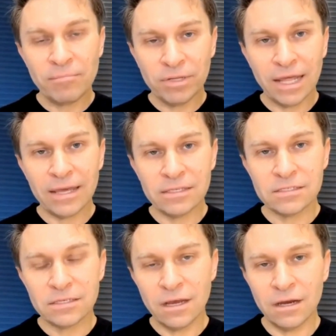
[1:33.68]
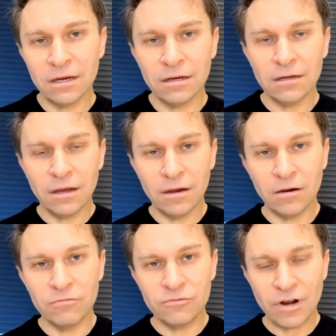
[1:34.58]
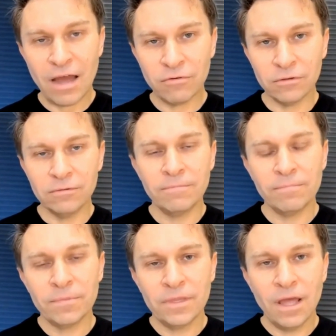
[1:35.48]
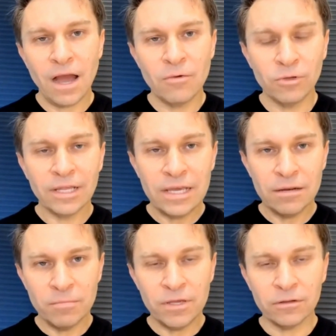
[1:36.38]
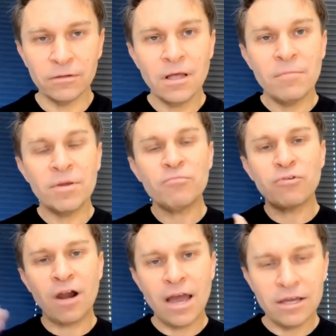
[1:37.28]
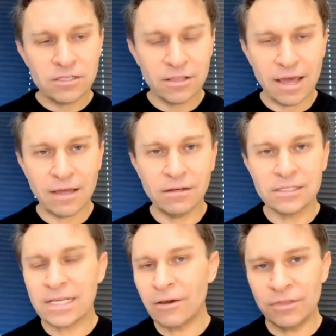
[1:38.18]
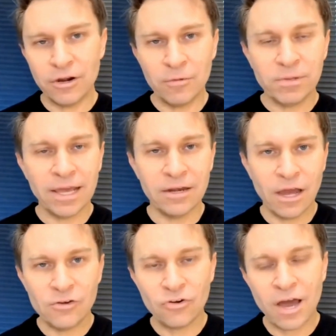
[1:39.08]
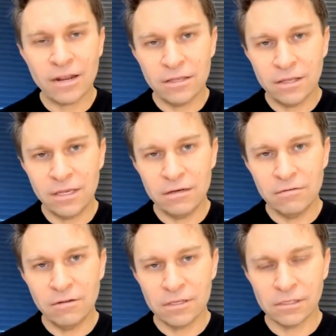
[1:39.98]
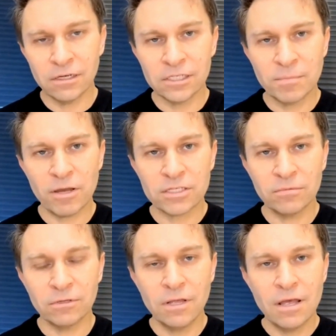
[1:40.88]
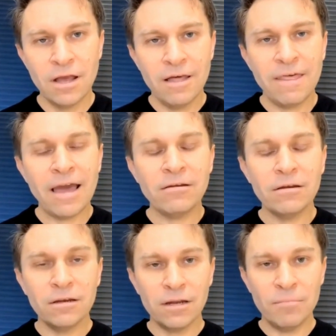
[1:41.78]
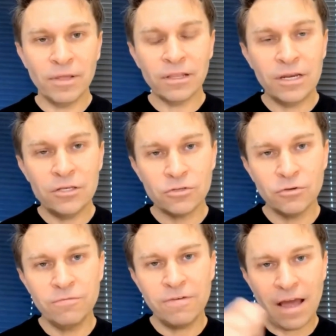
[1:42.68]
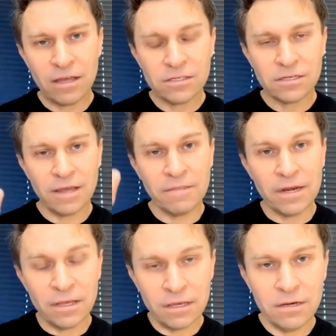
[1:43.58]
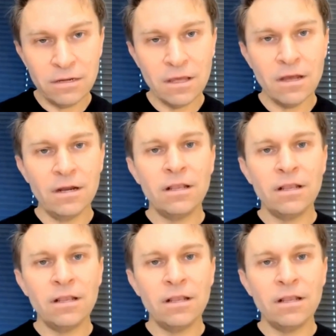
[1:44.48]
my place of travel, I will eat a meal. But prior to that, let's say on the airplane, I try to eat as little as possible. That ability to fast and then eat